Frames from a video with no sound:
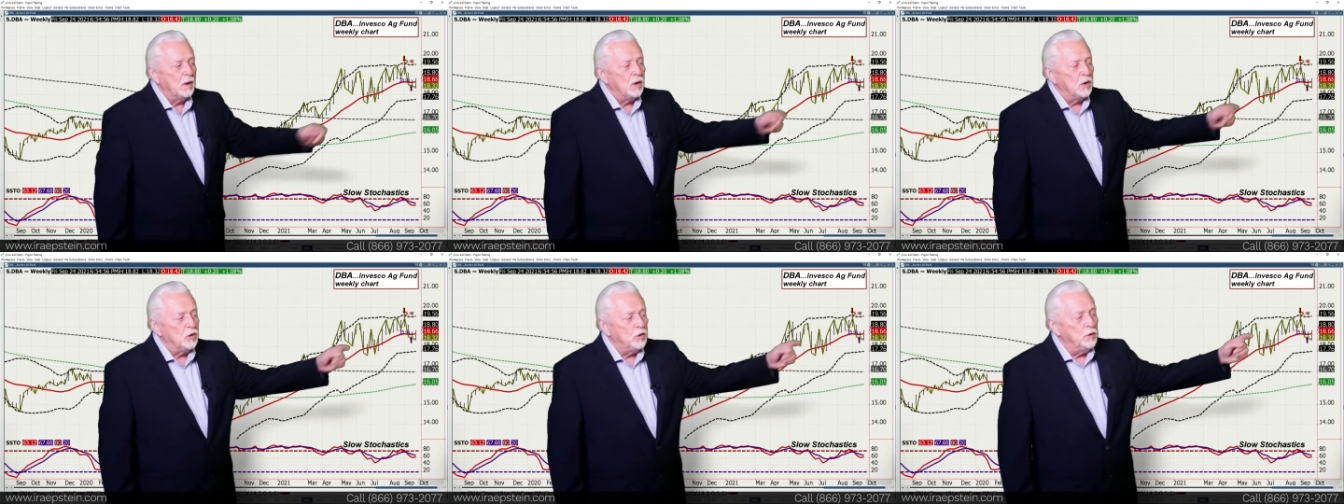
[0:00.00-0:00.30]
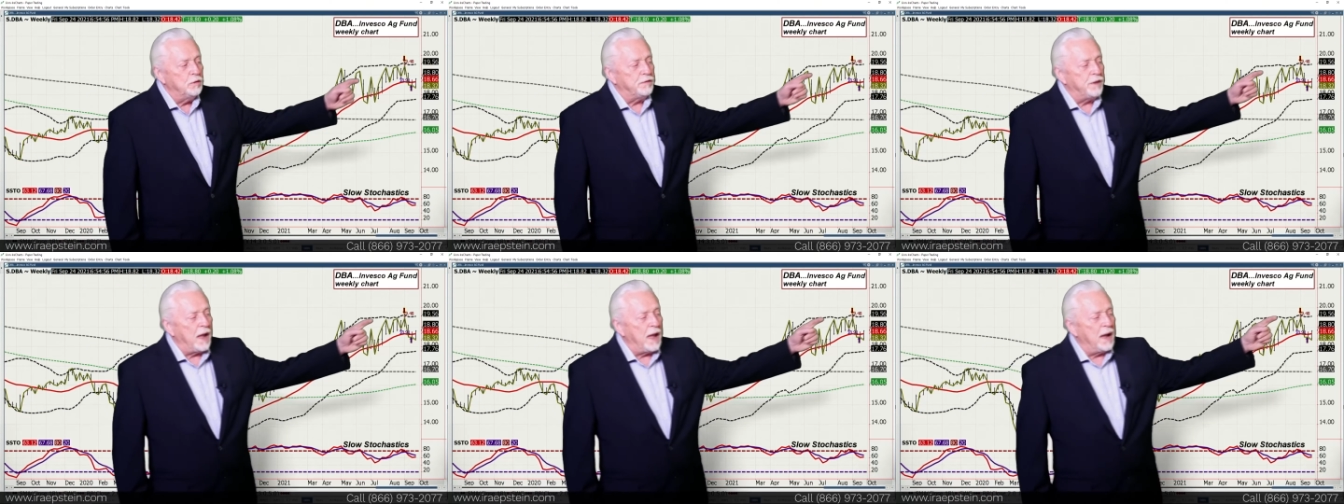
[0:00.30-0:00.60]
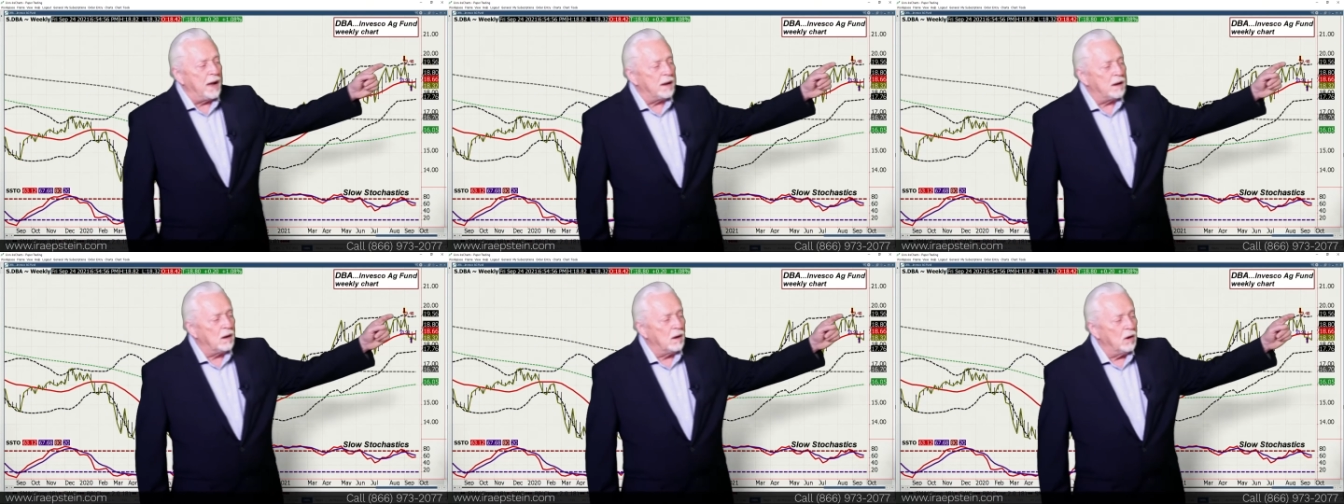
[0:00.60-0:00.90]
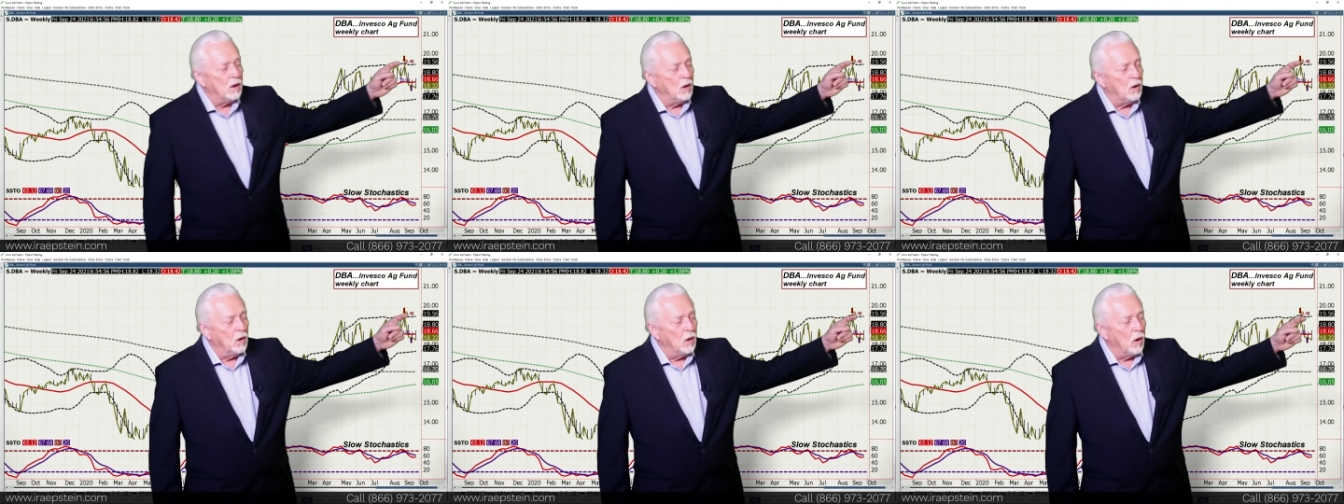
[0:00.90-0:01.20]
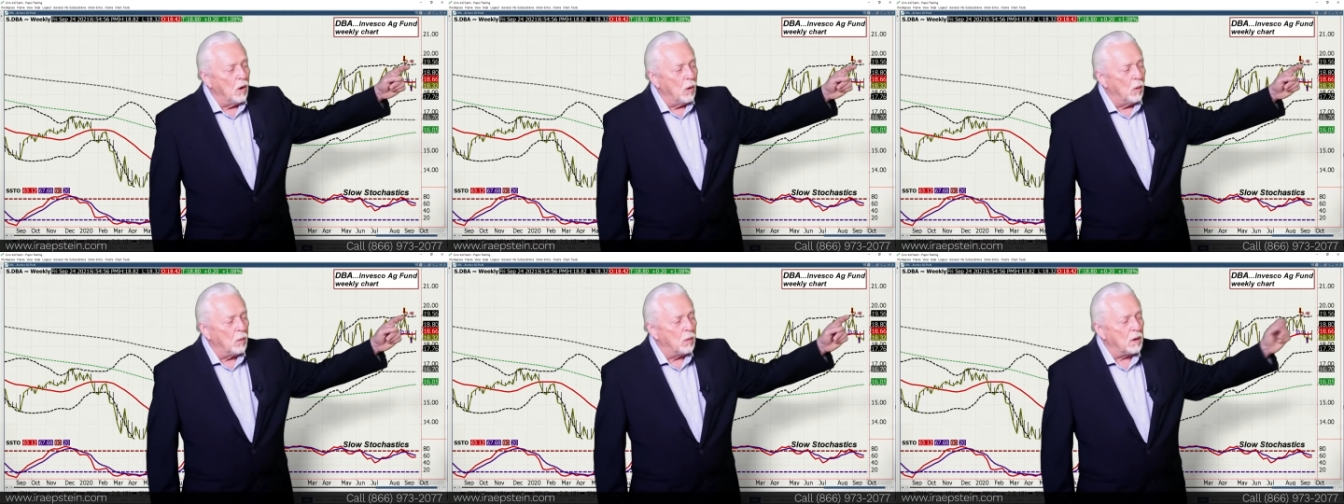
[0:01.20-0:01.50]
you've had
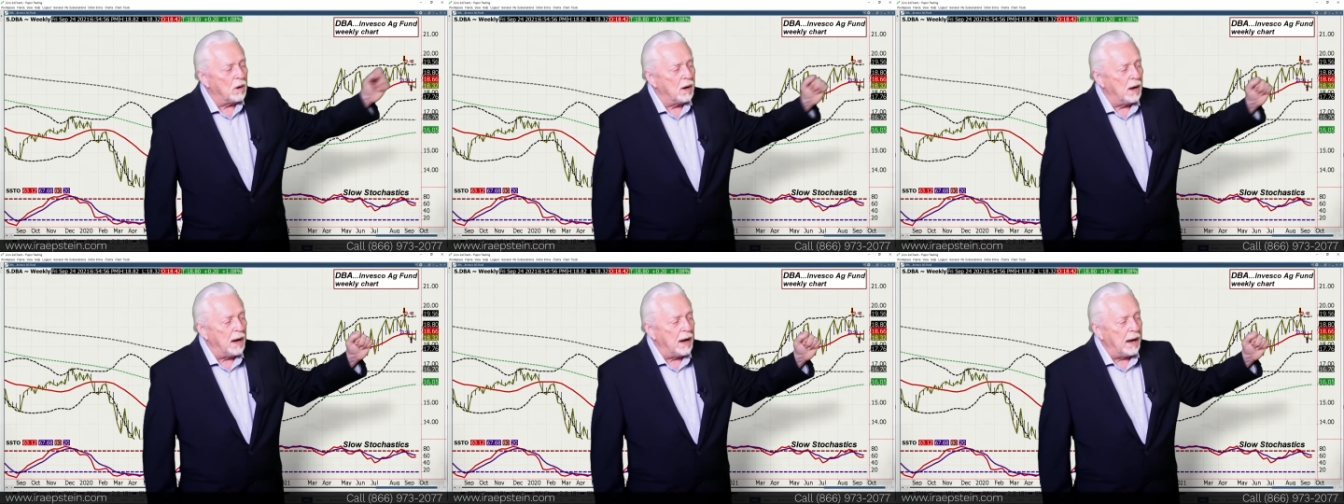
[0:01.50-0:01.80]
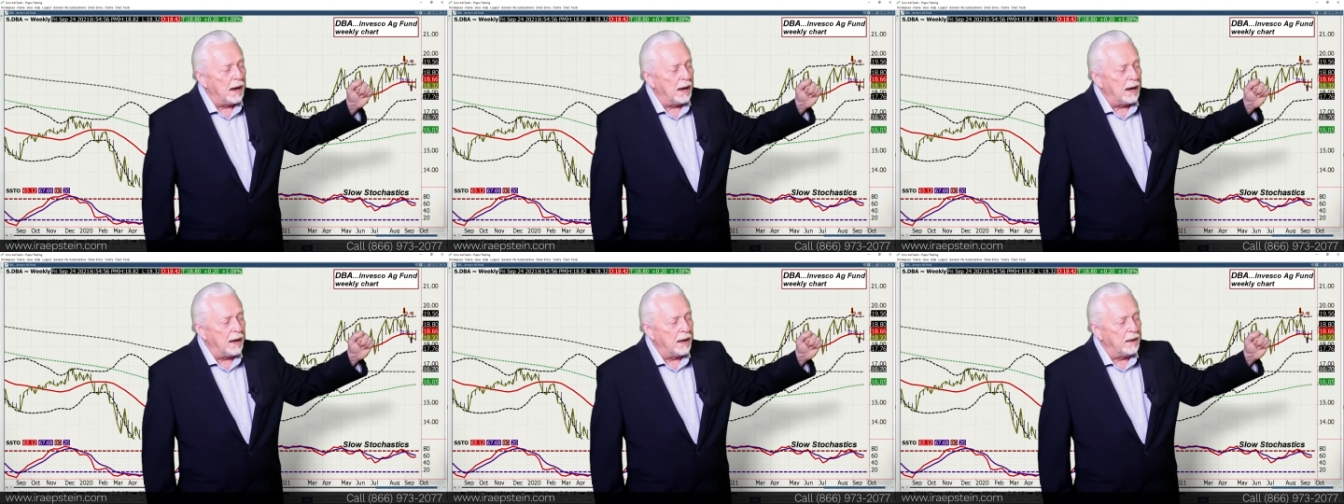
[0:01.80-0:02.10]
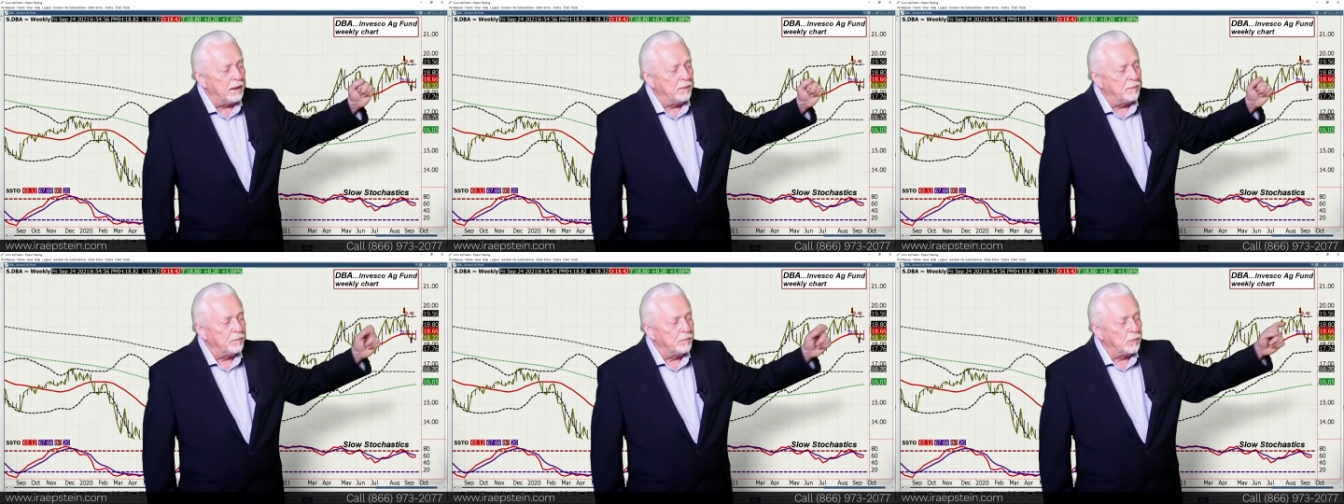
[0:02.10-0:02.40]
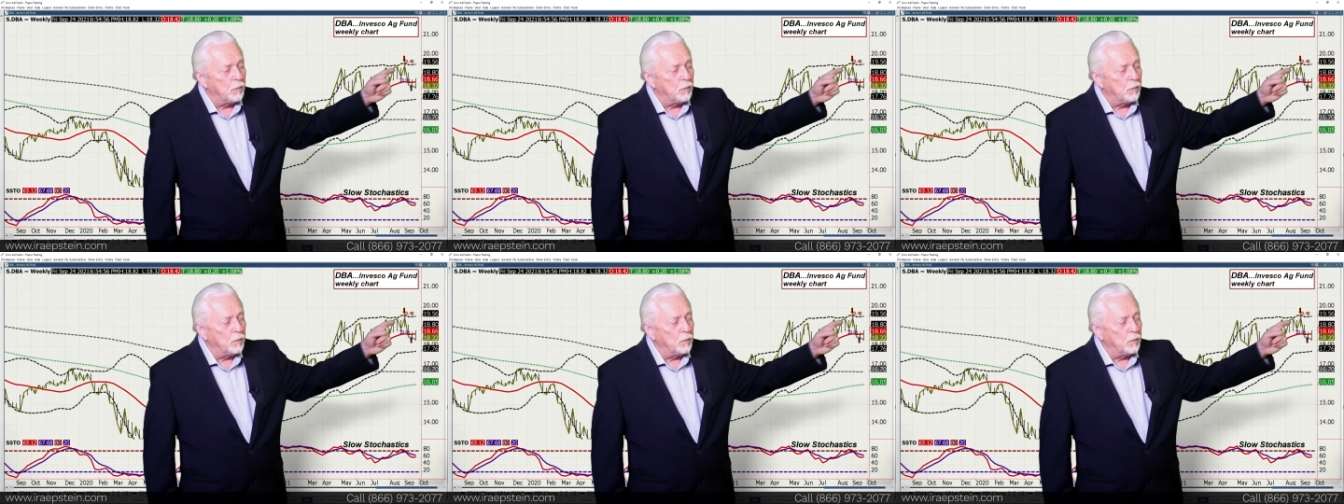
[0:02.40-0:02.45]
lower high,